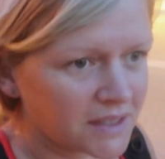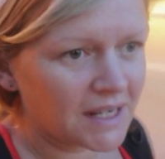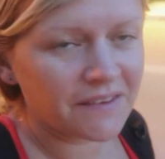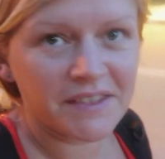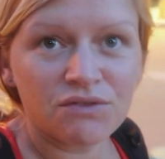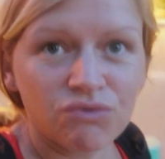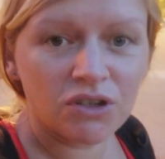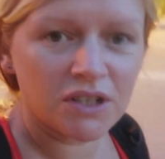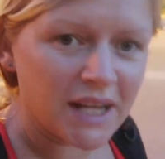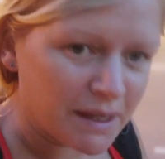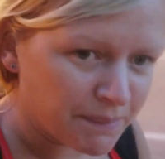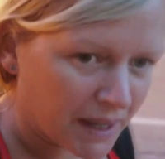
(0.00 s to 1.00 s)
going to have this
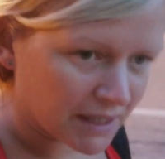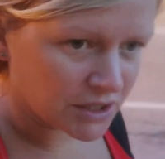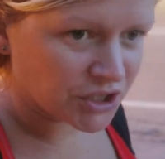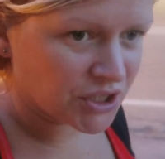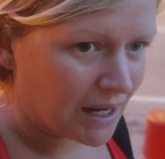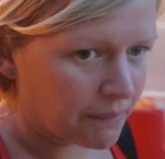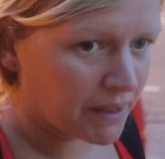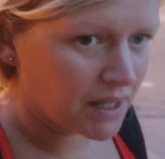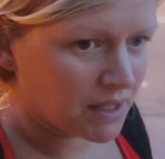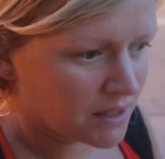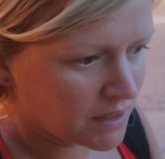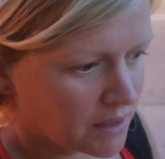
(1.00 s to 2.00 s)
morning, head back,
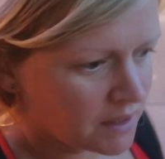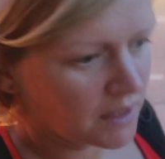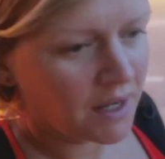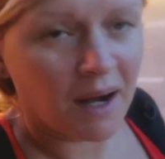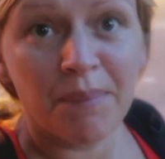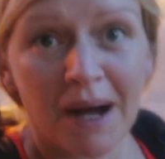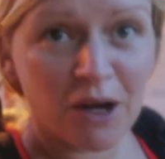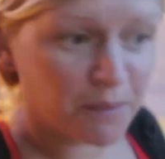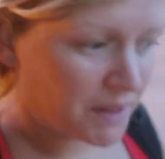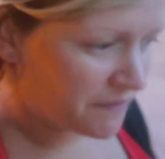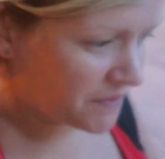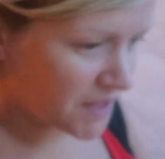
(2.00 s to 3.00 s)
shower, and pack up
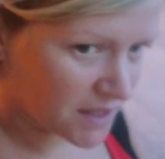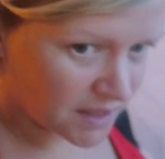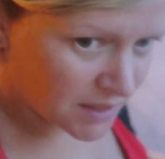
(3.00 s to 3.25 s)
on everything